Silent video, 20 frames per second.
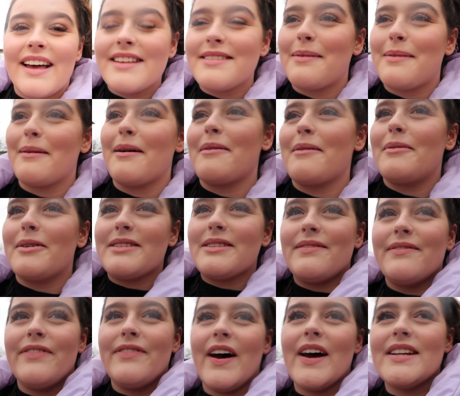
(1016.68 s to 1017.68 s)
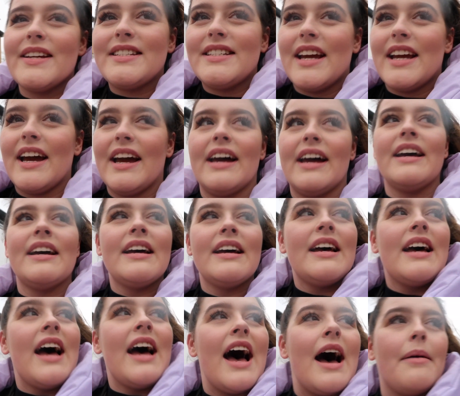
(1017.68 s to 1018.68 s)
that's where I was in first year.
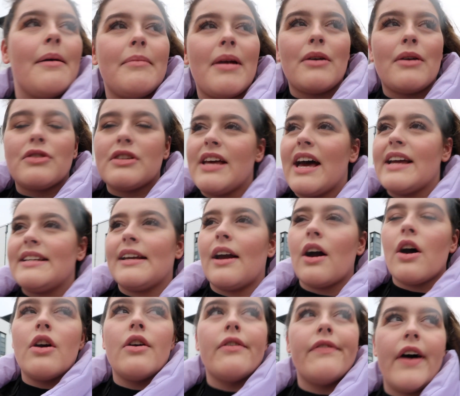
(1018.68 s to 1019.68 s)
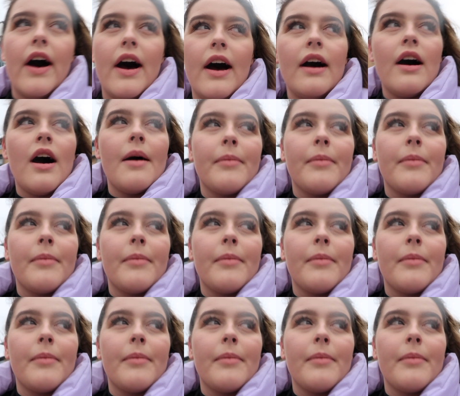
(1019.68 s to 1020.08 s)
Um, now just heading over,